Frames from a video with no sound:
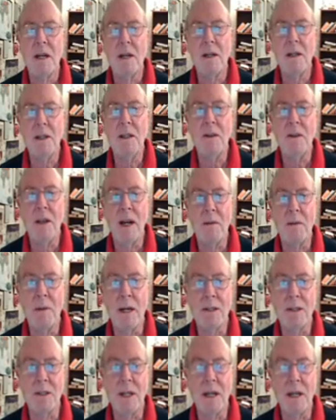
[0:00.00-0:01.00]
that I'm
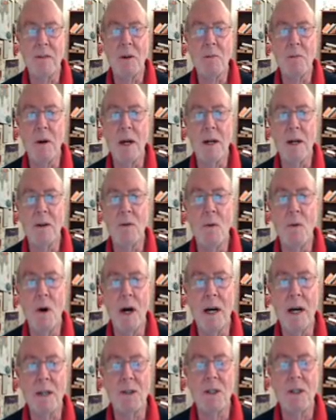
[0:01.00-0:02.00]
asking everybody to
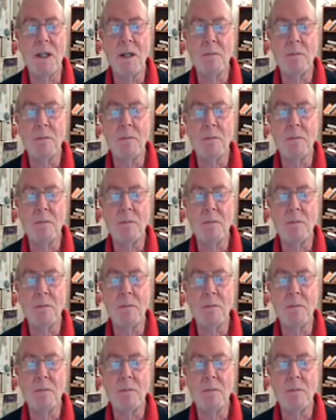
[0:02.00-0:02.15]
watch.